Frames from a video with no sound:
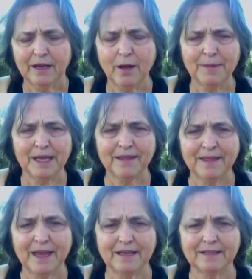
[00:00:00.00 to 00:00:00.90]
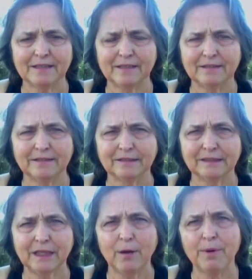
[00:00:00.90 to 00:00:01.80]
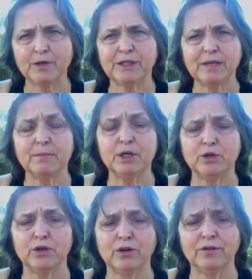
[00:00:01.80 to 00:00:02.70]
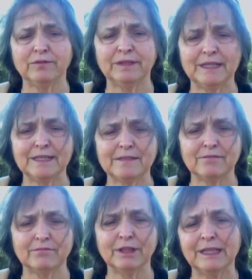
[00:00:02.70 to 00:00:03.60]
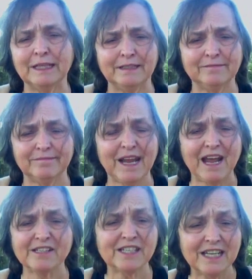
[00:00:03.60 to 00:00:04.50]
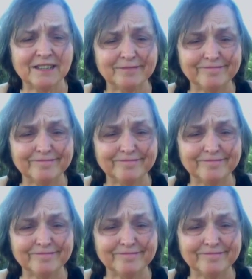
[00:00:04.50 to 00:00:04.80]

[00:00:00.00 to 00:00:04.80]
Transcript: comment that composting manure is really nasty.